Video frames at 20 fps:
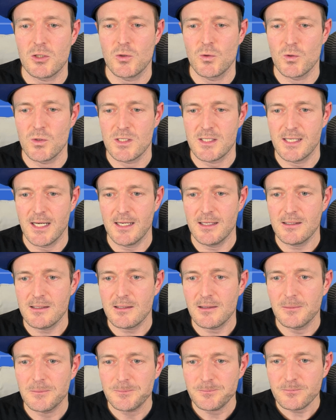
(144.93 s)
to
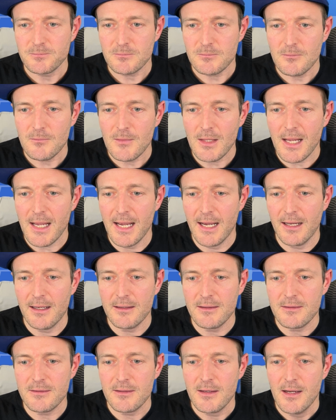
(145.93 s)
send
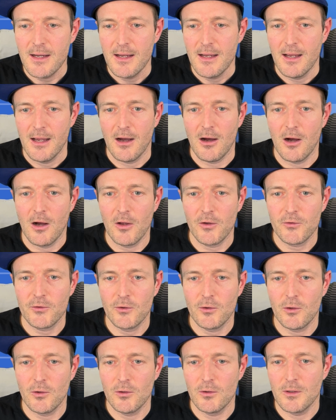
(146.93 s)
and
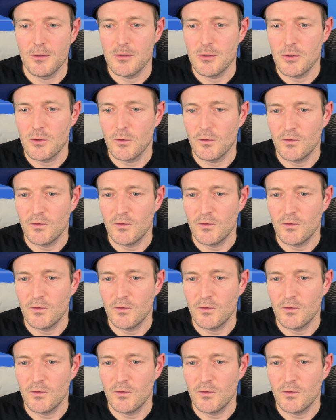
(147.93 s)
also you